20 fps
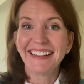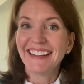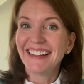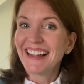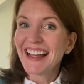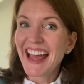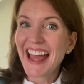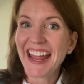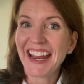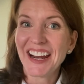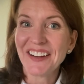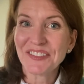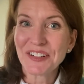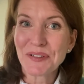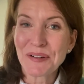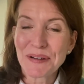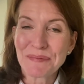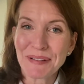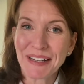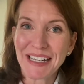Hey
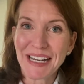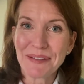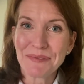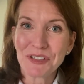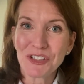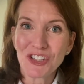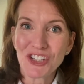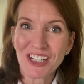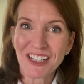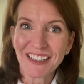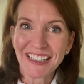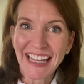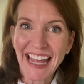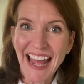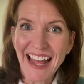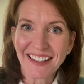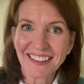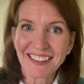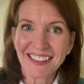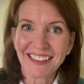everyone, my name's Jill
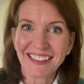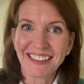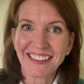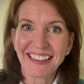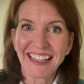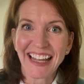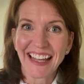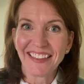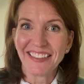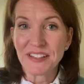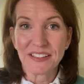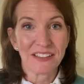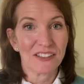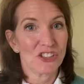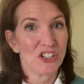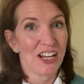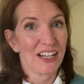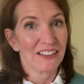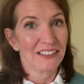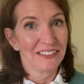Castle, and this
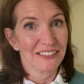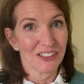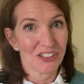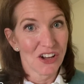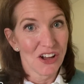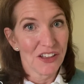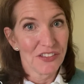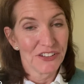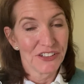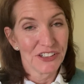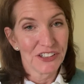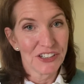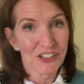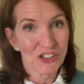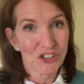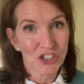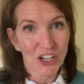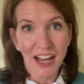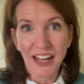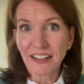channel is called The
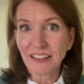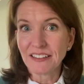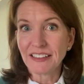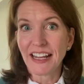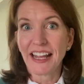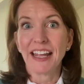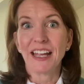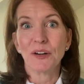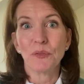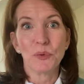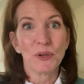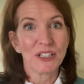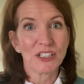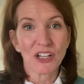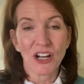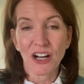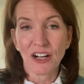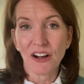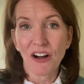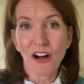Nourished Child, and we
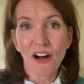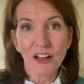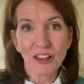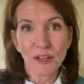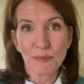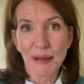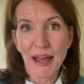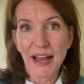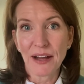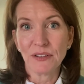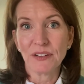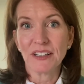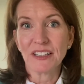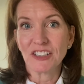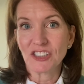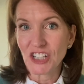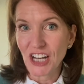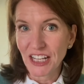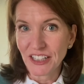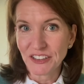talk all about
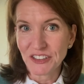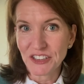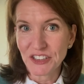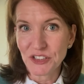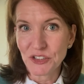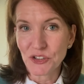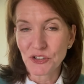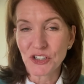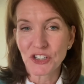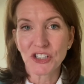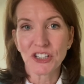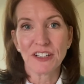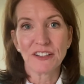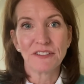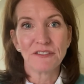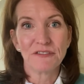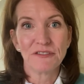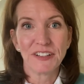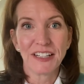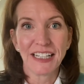childhood nutrition,
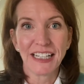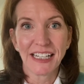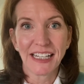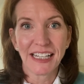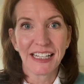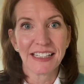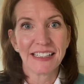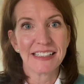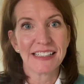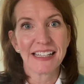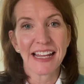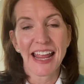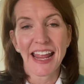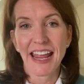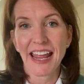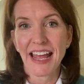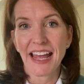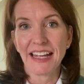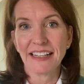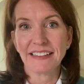feeding kids,
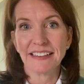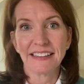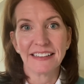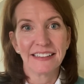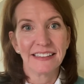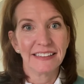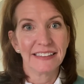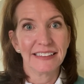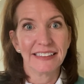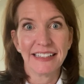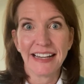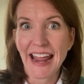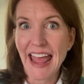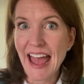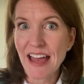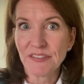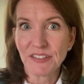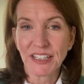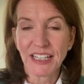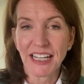and
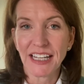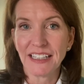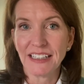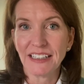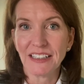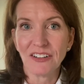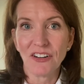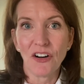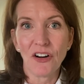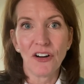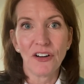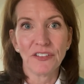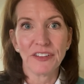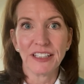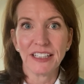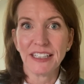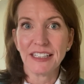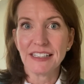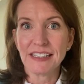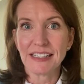navigating all the
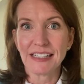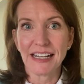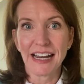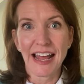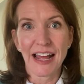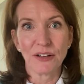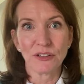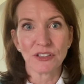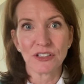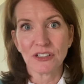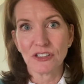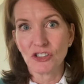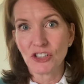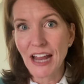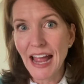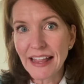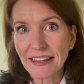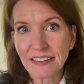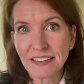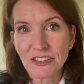ins and outs and
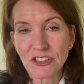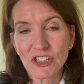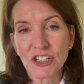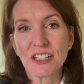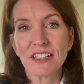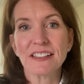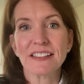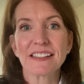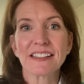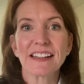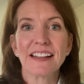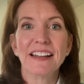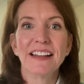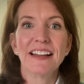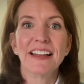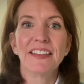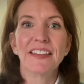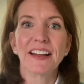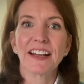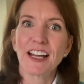challenges
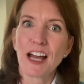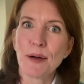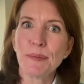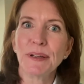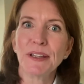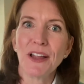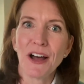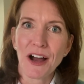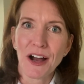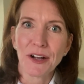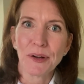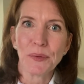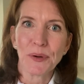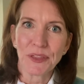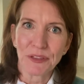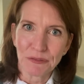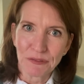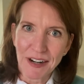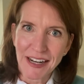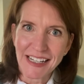that come along
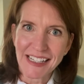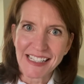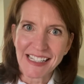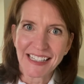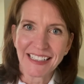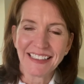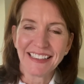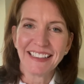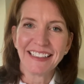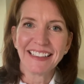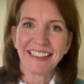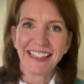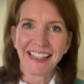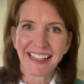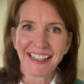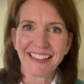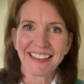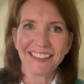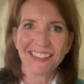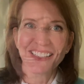with raising
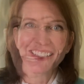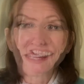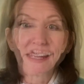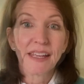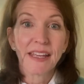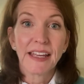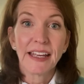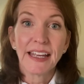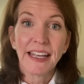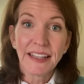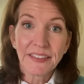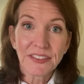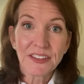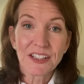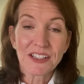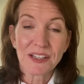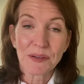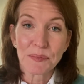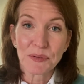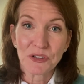kids. Hit the
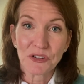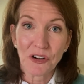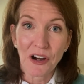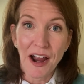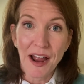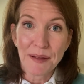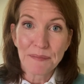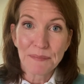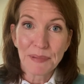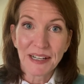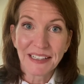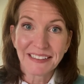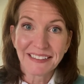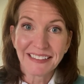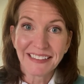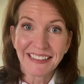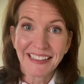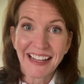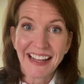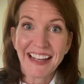subscribe
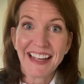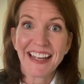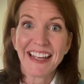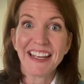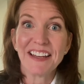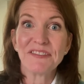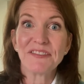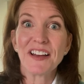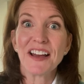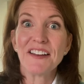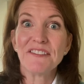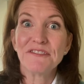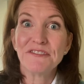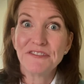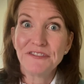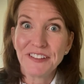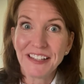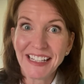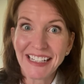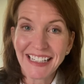button if
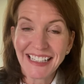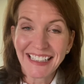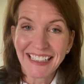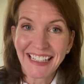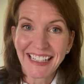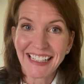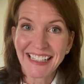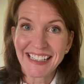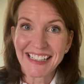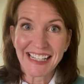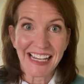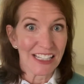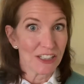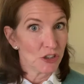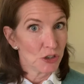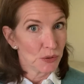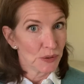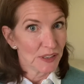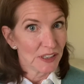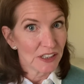feeding kids and
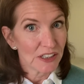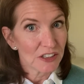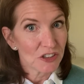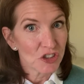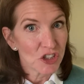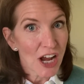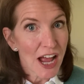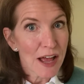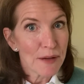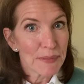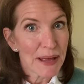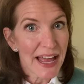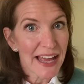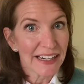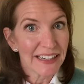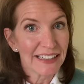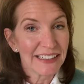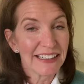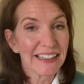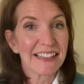doing a good job at
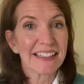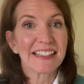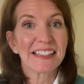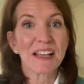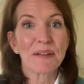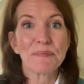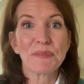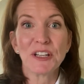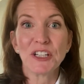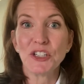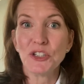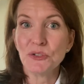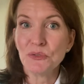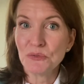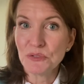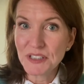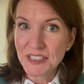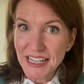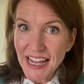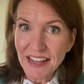it is something you
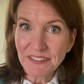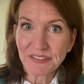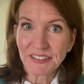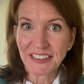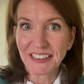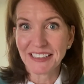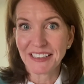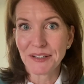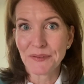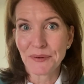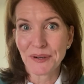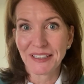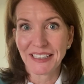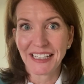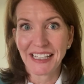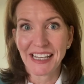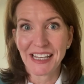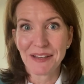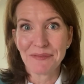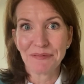definitely want
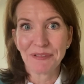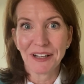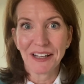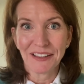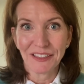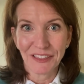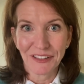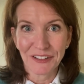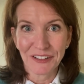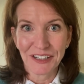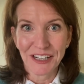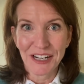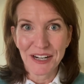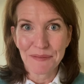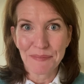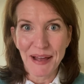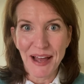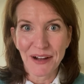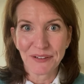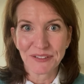to keep learning
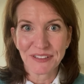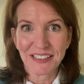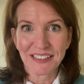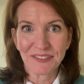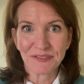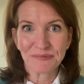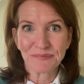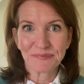about.